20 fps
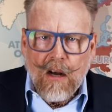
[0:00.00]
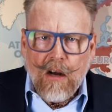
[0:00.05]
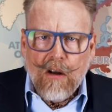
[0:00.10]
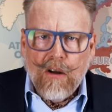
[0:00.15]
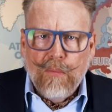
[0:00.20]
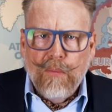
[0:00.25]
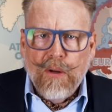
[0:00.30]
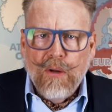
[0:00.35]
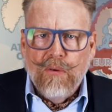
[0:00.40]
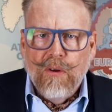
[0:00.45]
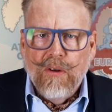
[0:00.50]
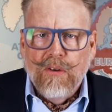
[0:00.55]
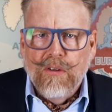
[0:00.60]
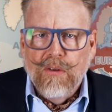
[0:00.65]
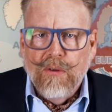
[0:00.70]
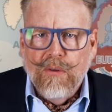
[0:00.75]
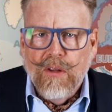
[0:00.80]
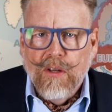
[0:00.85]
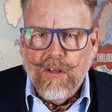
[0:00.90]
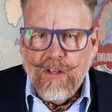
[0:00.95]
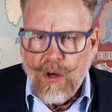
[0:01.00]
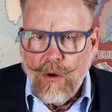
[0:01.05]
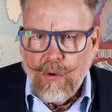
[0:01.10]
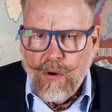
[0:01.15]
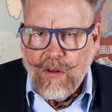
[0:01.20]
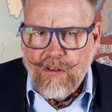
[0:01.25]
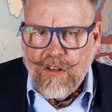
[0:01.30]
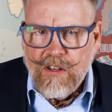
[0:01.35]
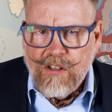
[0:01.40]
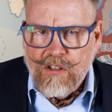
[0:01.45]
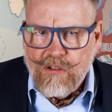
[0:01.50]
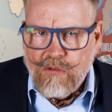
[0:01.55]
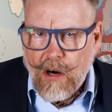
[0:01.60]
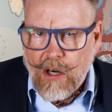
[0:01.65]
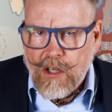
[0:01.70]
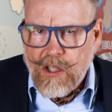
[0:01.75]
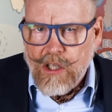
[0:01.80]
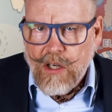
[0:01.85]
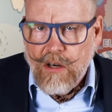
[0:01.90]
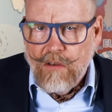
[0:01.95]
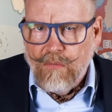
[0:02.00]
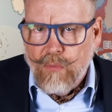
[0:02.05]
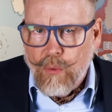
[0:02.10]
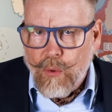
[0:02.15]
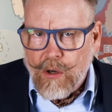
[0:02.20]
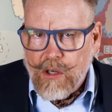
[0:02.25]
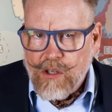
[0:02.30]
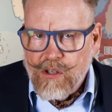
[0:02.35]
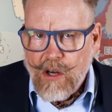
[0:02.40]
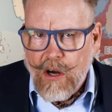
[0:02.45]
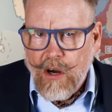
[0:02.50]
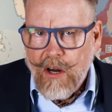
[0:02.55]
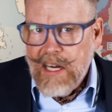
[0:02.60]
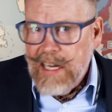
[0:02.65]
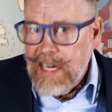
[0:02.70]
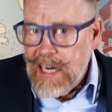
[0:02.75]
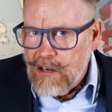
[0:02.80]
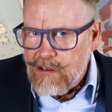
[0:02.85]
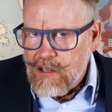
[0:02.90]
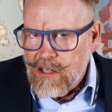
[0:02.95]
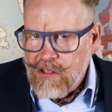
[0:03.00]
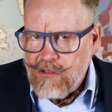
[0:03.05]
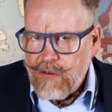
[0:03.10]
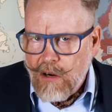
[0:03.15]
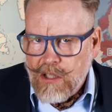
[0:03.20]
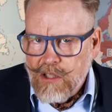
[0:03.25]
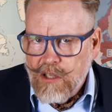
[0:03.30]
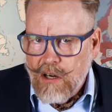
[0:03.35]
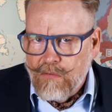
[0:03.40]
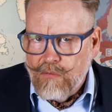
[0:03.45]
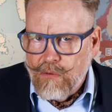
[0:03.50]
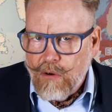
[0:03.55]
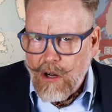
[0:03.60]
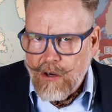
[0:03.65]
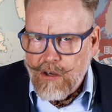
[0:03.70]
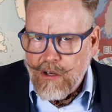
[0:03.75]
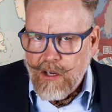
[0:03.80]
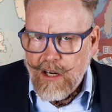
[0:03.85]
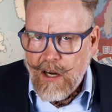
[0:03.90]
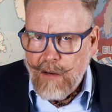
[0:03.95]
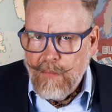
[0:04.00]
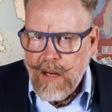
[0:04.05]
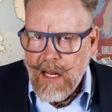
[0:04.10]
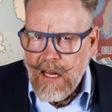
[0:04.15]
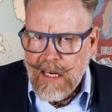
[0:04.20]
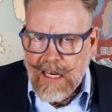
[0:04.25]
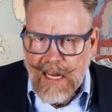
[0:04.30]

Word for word: contributed to the total destruction of Warsaw and near destruction of Rotterdam,